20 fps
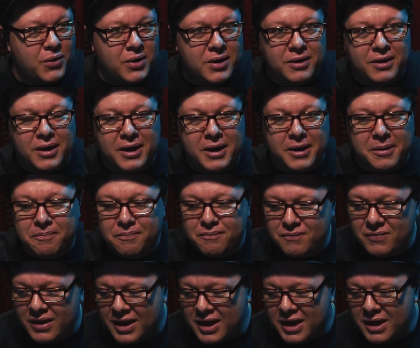And
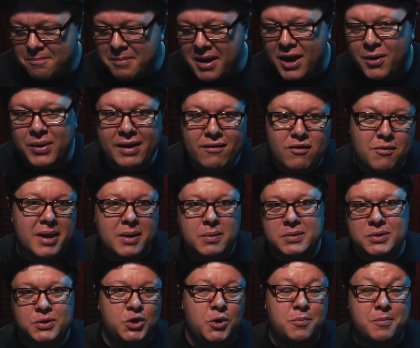back when everybody
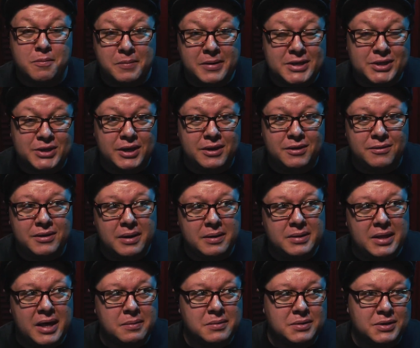was super busy,
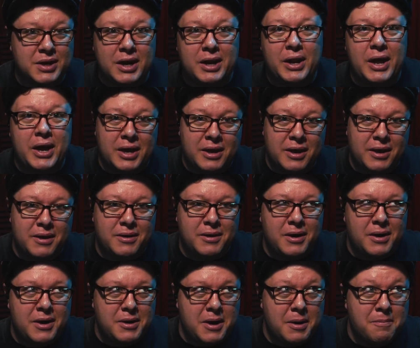that was kind of like
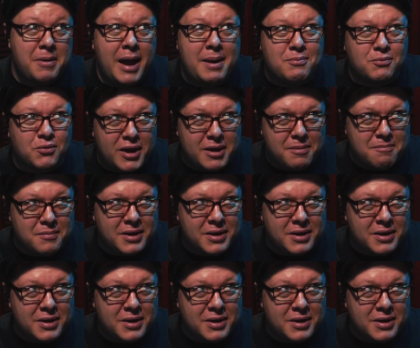a pipe dream.